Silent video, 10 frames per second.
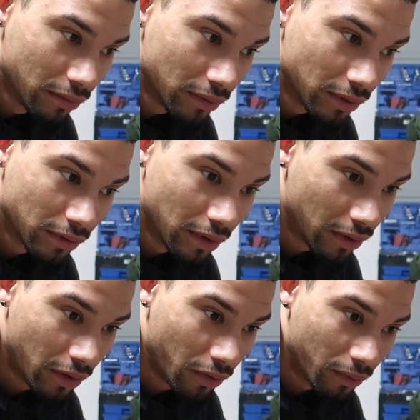what's, I
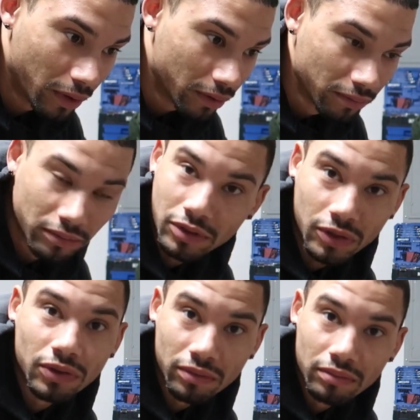don't know the word,
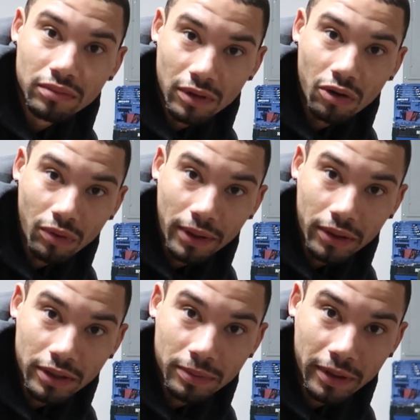just a really
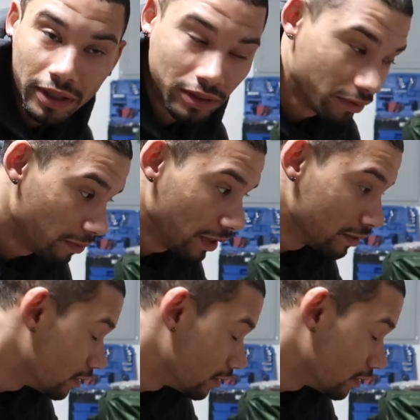good experience for me.